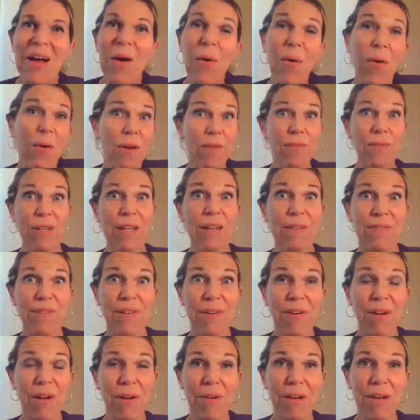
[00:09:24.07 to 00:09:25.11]
or even if
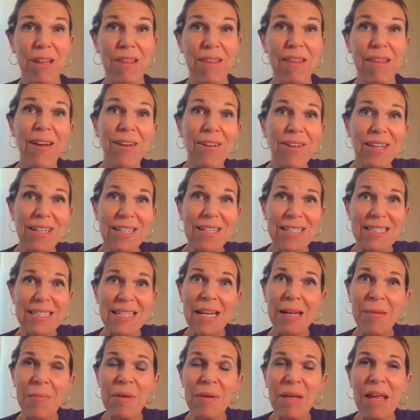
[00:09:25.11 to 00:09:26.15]
they're already there, you can
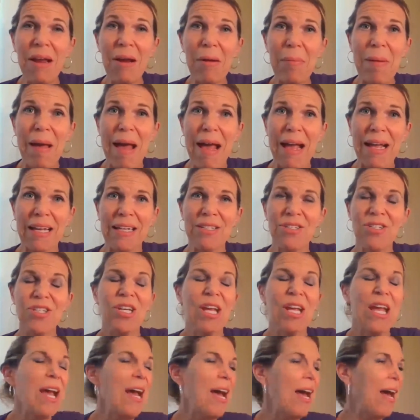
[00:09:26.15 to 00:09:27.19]
send them a care package.